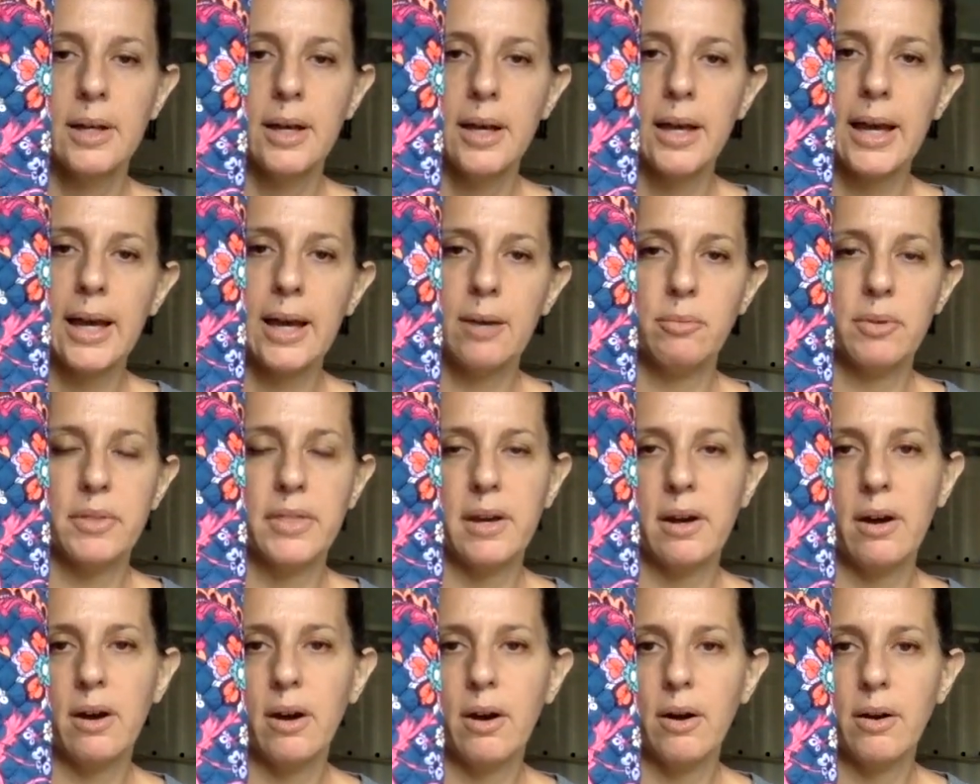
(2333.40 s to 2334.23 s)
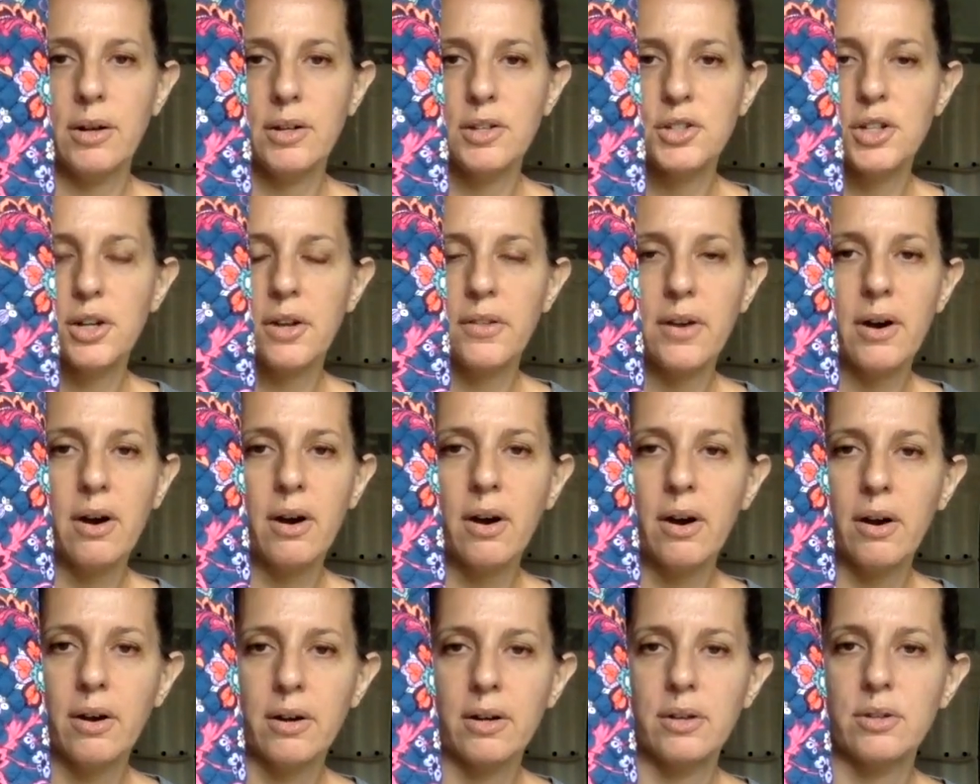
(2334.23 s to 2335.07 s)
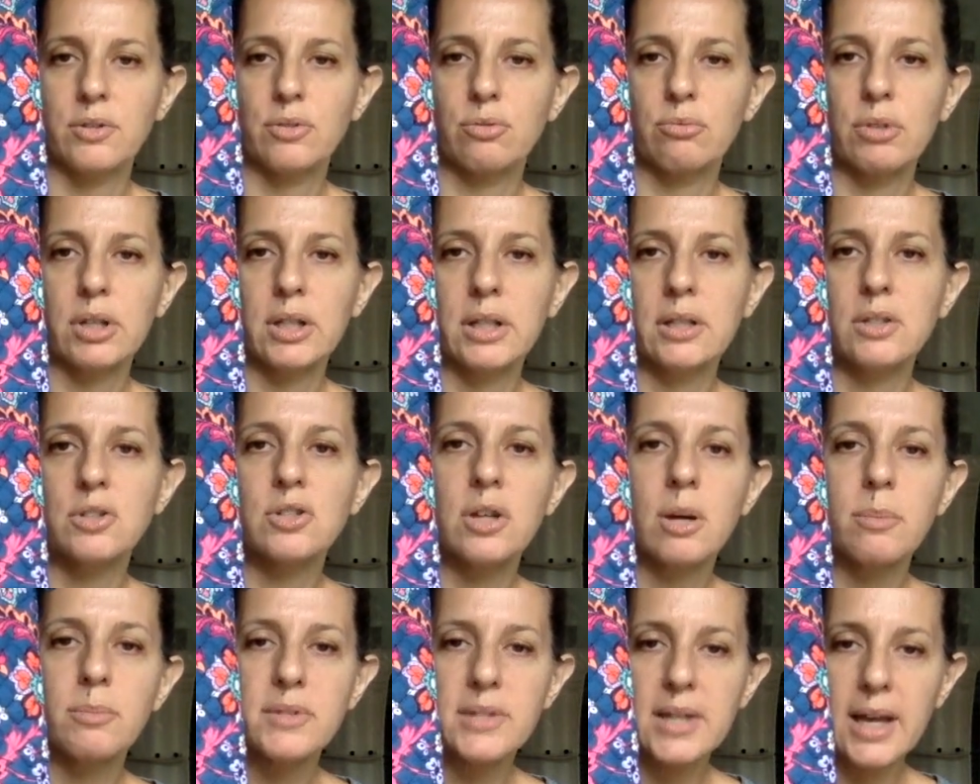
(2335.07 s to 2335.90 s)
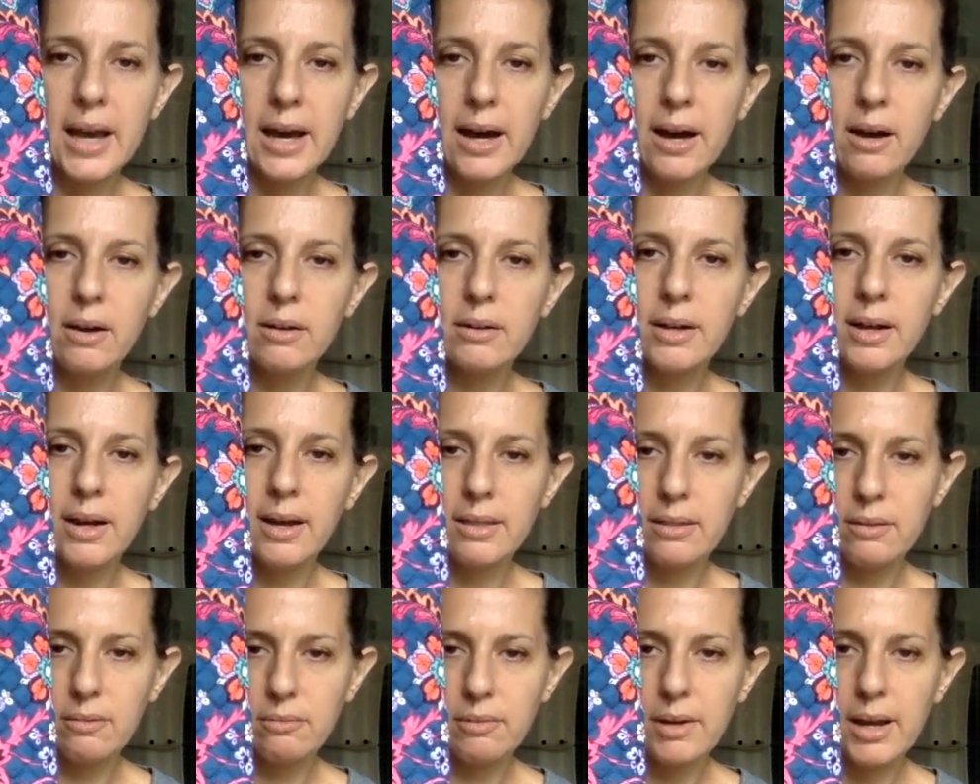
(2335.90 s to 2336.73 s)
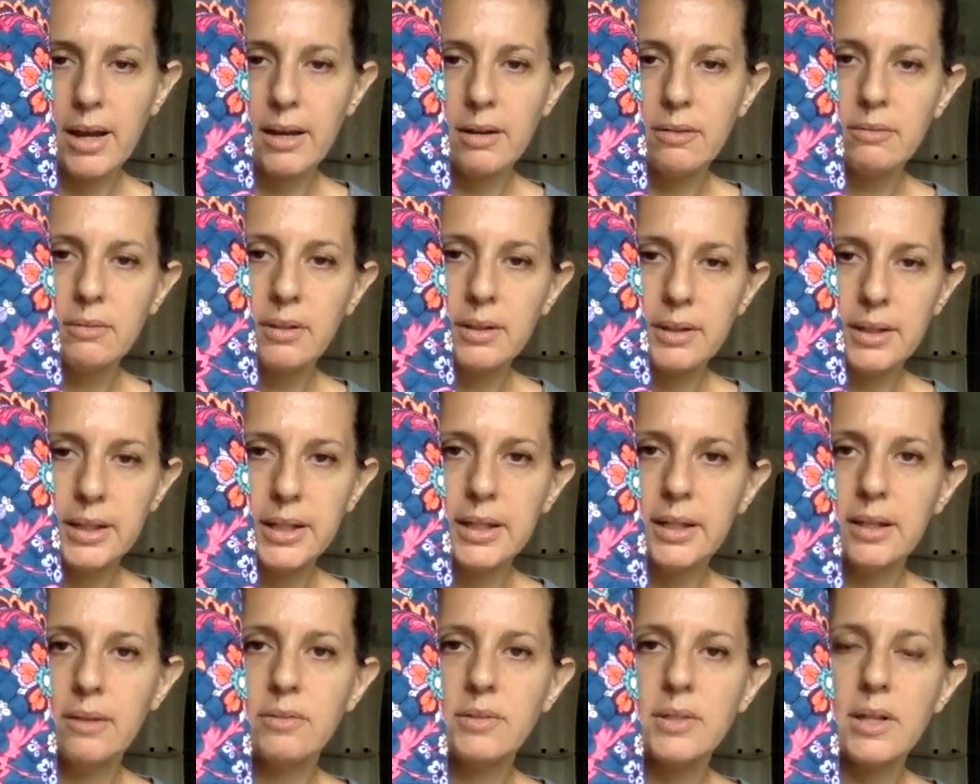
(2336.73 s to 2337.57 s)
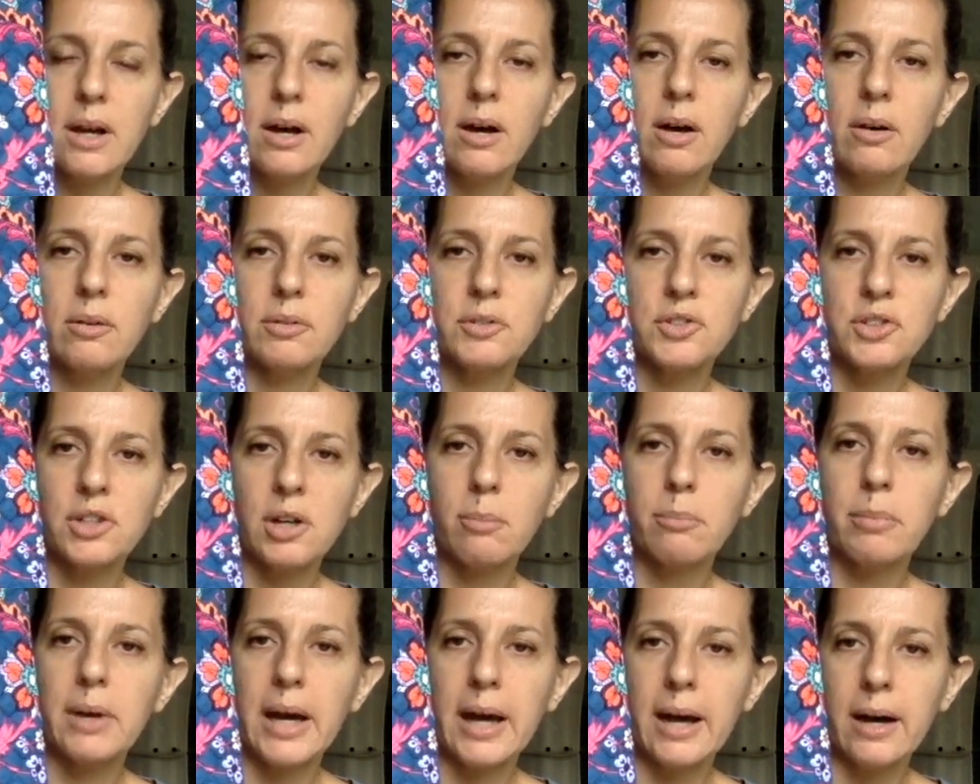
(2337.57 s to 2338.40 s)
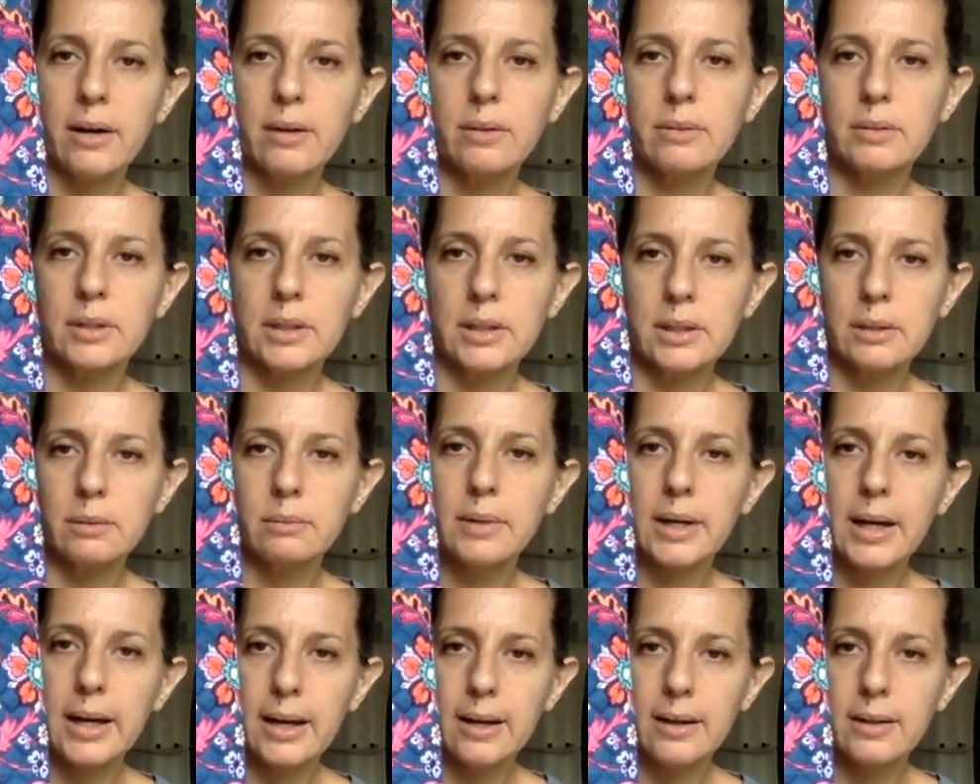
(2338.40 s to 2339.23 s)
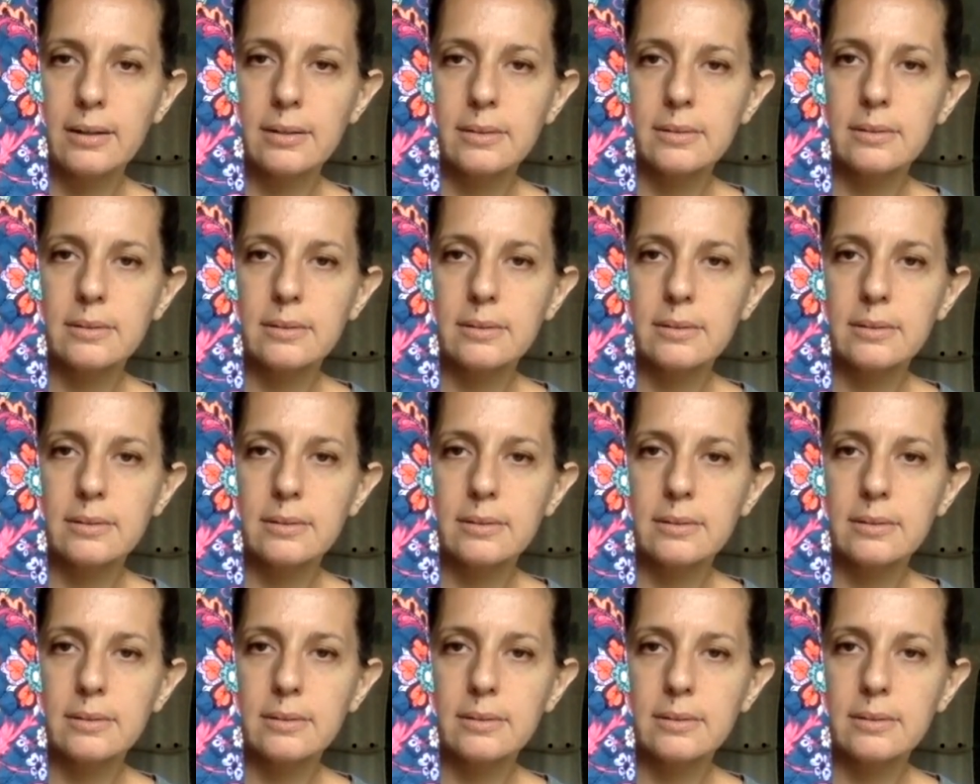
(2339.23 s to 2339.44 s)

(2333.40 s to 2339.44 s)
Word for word: And with the orange, you know, the orange really jumps out, and the red leaves. They all jump out really well.